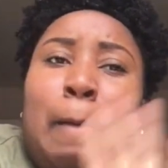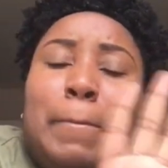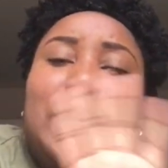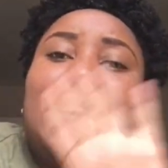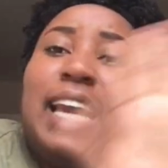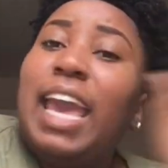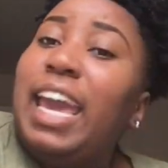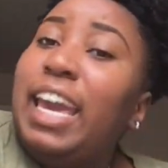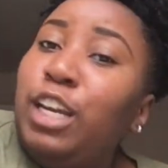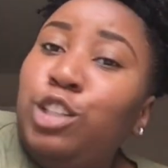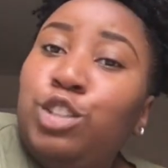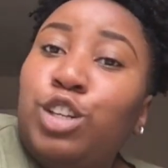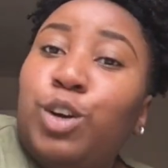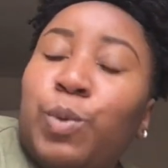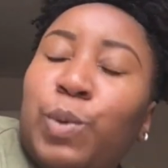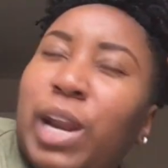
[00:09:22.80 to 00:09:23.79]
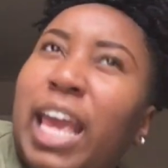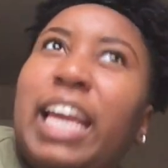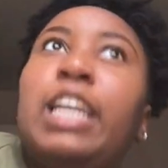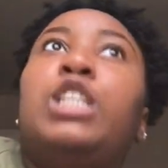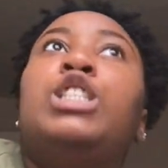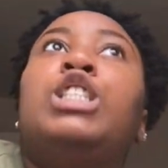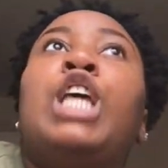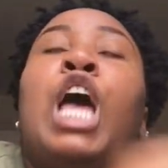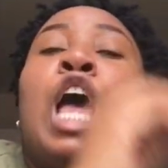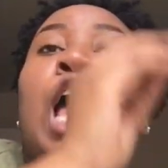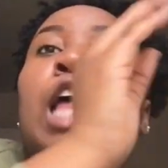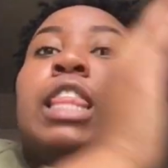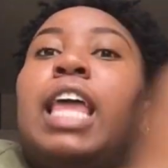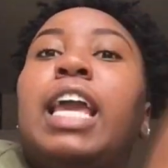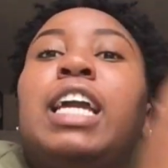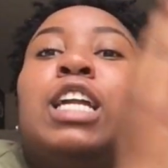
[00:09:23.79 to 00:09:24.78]
be extra when they could
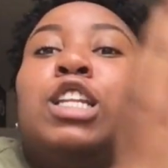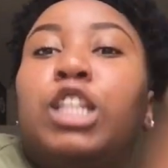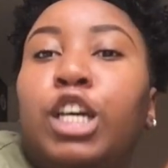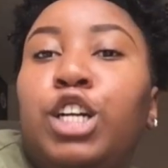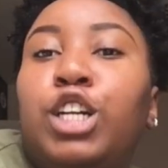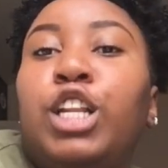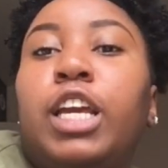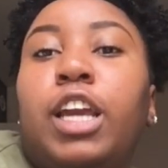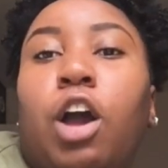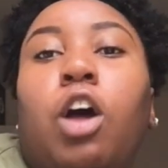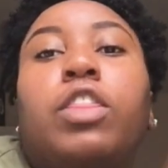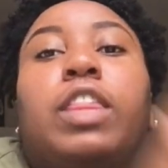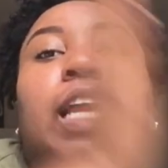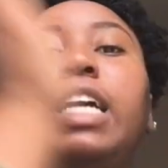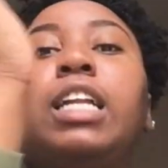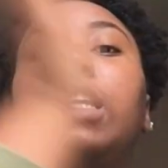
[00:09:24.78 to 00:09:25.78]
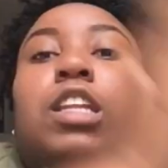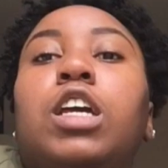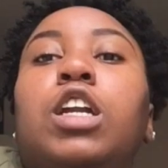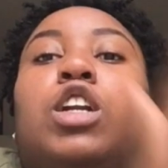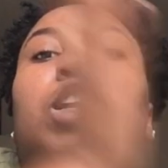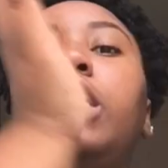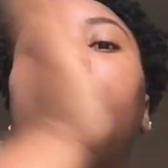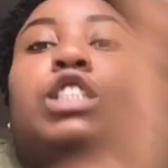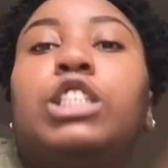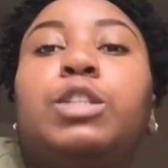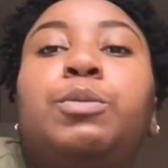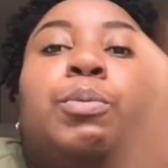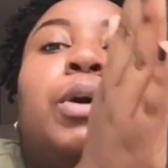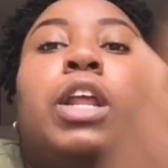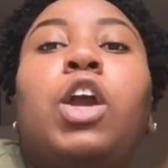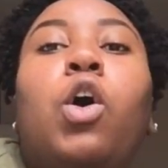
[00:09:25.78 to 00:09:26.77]
literally
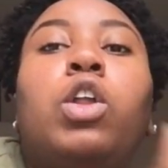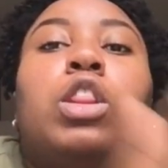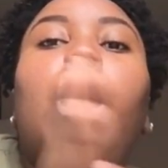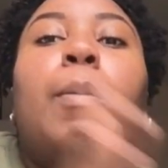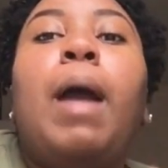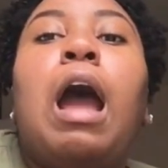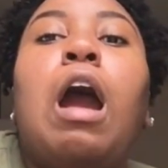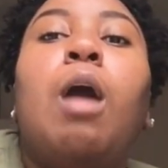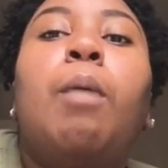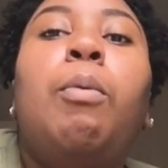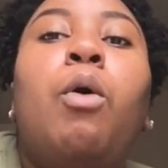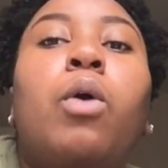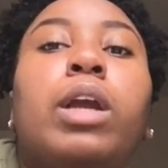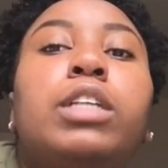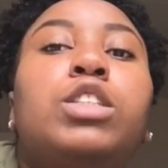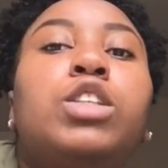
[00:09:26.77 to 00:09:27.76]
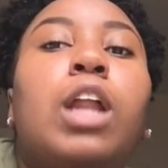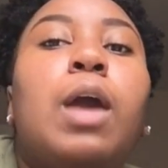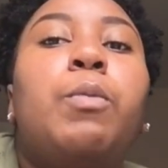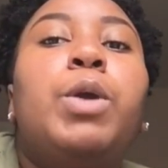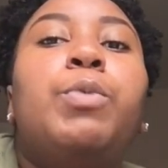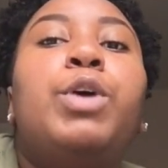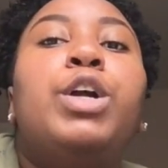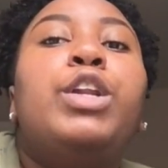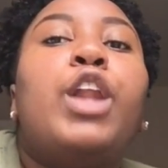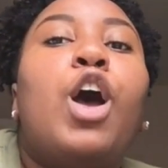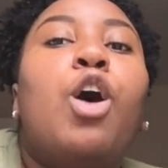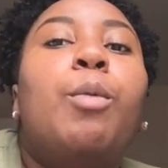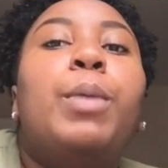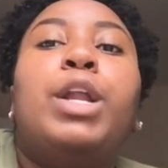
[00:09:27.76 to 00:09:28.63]
just put it on the PowerPoint so that we would know.